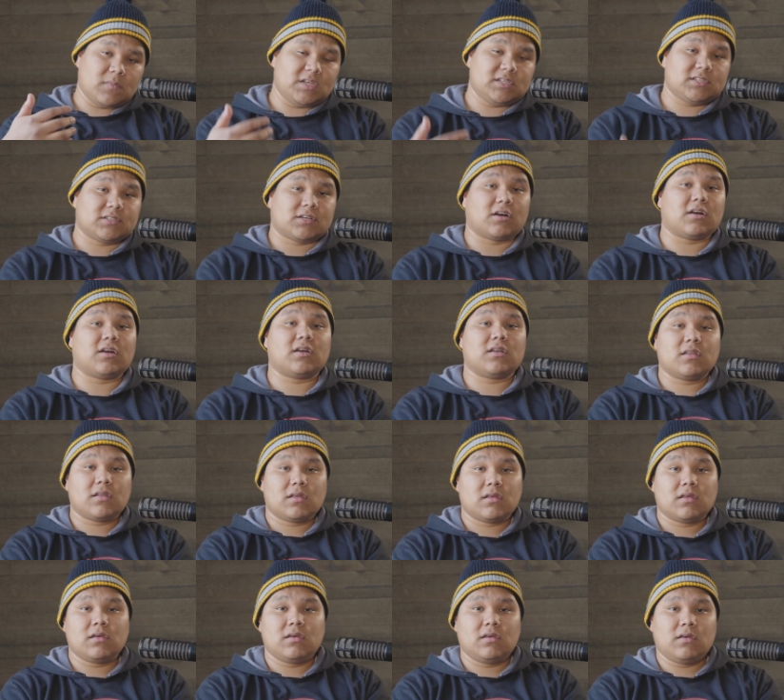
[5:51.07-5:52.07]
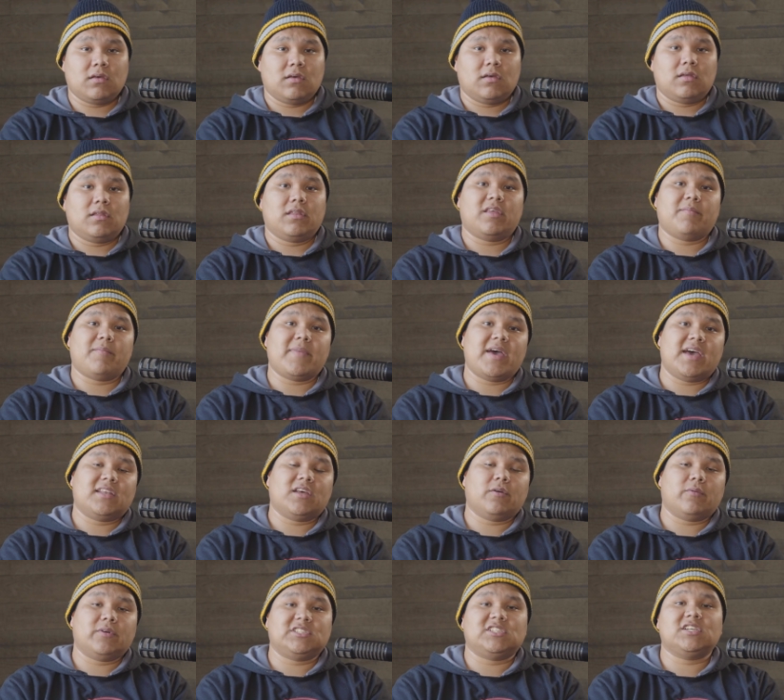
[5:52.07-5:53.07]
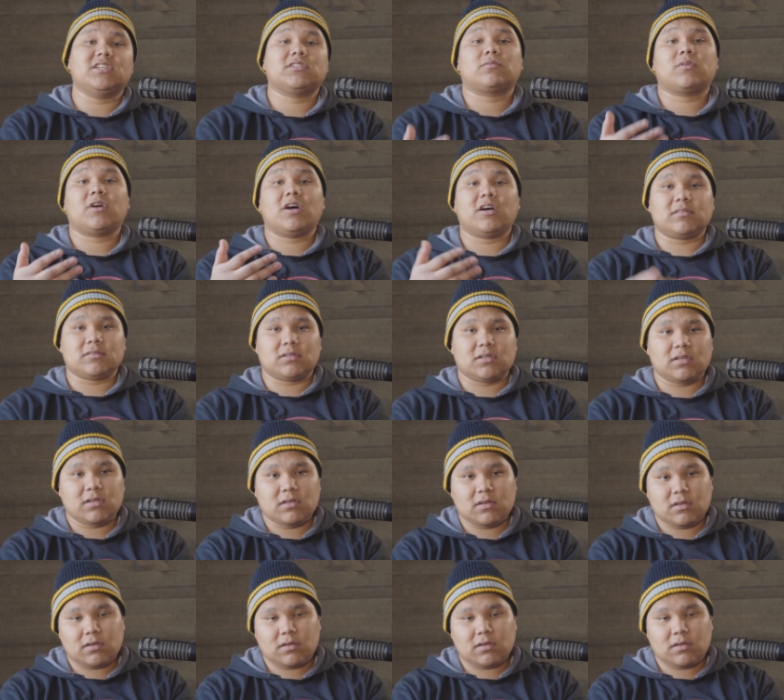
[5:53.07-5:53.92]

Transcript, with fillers: it's Kurt, the man that we just robbed.